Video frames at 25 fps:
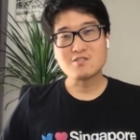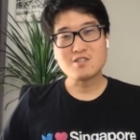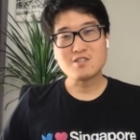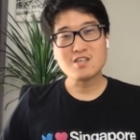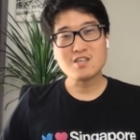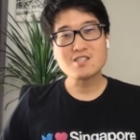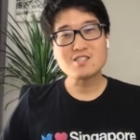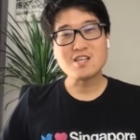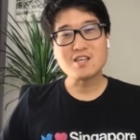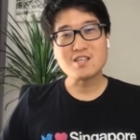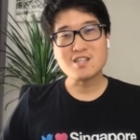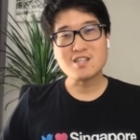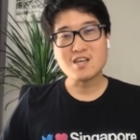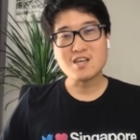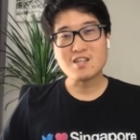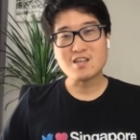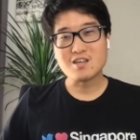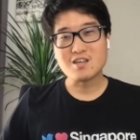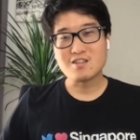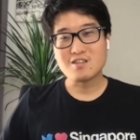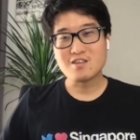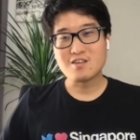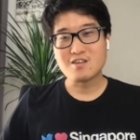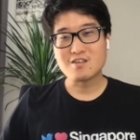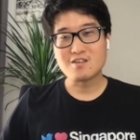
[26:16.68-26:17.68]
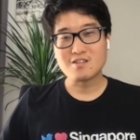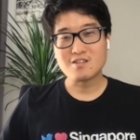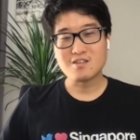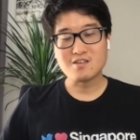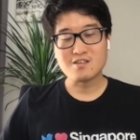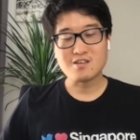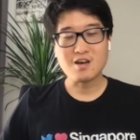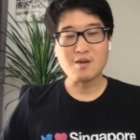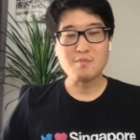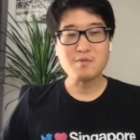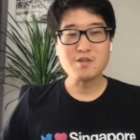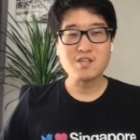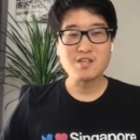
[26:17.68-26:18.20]
So things like that, I think
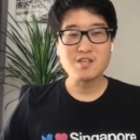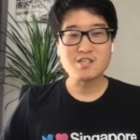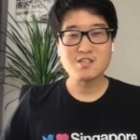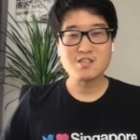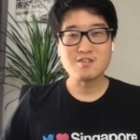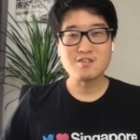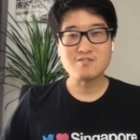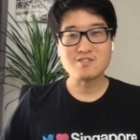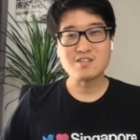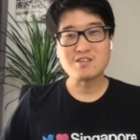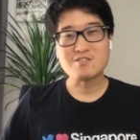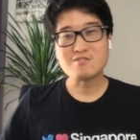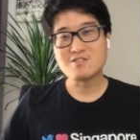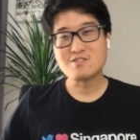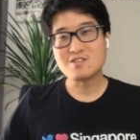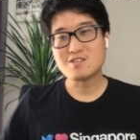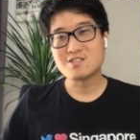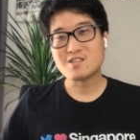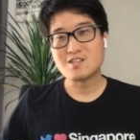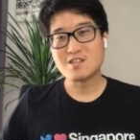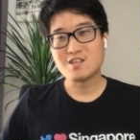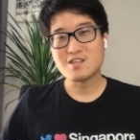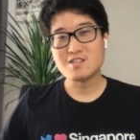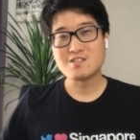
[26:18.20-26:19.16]
the combination of synchronous